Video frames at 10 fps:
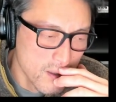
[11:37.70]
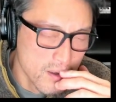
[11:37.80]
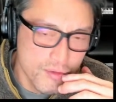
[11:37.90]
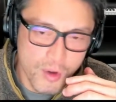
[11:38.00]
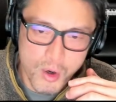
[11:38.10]

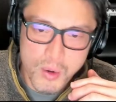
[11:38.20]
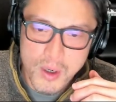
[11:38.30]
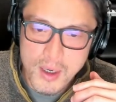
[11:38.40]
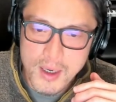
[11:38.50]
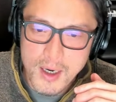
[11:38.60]
So
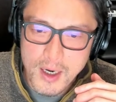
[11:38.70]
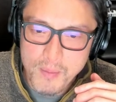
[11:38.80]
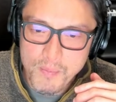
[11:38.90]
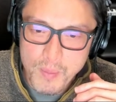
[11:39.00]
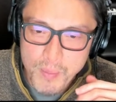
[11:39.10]

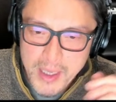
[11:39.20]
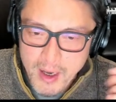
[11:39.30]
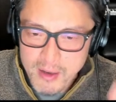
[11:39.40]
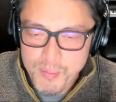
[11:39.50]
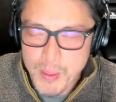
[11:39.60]

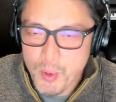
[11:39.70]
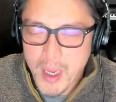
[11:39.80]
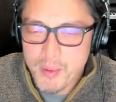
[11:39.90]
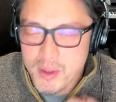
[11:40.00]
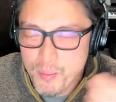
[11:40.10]
because people
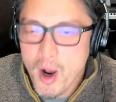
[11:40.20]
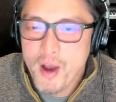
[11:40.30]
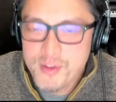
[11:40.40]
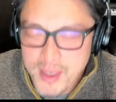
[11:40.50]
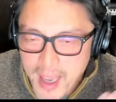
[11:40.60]
kept
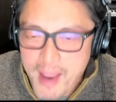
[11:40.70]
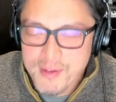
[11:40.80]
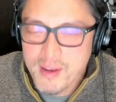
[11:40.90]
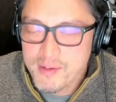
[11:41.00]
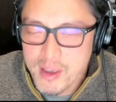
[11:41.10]
depositing
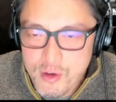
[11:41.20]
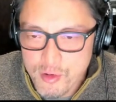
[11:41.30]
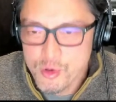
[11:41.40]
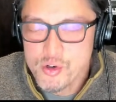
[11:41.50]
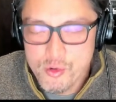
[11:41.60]
assets into
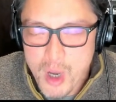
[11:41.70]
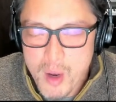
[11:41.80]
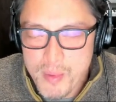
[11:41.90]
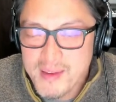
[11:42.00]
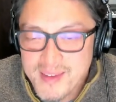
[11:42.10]
SushiSwap,
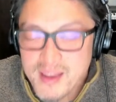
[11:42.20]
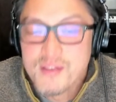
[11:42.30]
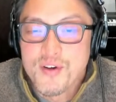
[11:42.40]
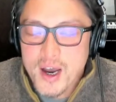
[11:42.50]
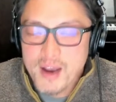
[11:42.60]

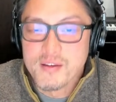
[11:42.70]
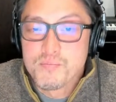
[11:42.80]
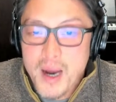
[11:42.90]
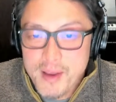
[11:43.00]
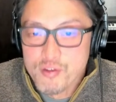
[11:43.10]
incentivized
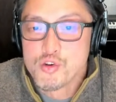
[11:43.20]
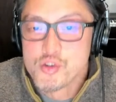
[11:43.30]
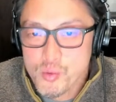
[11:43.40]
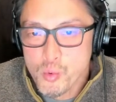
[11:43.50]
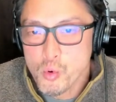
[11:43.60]
by the
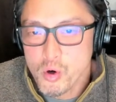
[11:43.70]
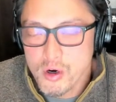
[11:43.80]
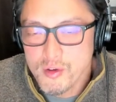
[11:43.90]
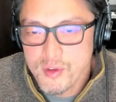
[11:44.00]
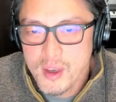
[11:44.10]
Sushi
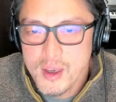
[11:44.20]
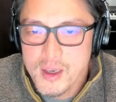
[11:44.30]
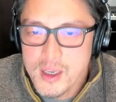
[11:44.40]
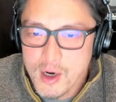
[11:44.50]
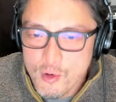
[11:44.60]
rewards,
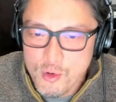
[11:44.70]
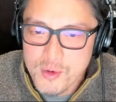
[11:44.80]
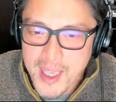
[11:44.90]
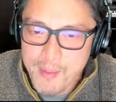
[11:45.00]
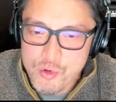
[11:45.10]
it also
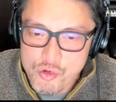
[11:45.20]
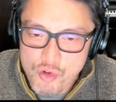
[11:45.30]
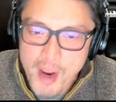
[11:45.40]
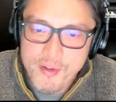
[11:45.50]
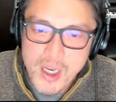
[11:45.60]
kept
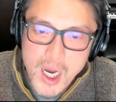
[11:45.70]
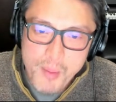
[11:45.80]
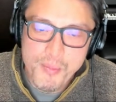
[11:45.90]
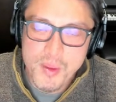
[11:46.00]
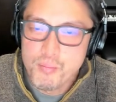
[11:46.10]
driving
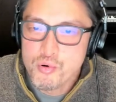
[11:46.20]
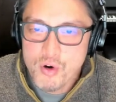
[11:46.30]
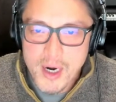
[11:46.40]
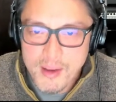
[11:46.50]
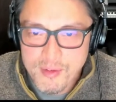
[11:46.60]
up the
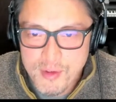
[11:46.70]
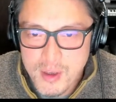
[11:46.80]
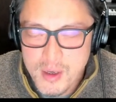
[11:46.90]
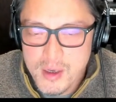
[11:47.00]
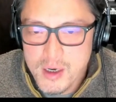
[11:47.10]
price
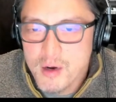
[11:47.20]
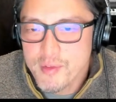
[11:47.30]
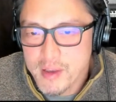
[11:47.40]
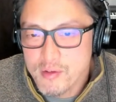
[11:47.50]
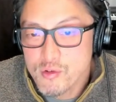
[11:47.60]
of
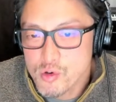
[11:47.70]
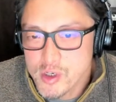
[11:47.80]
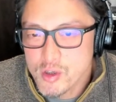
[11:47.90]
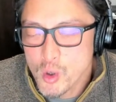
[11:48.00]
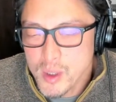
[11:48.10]
the
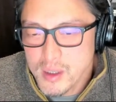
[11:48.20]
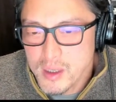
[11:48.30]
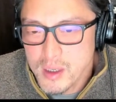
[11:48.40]
Sushi token.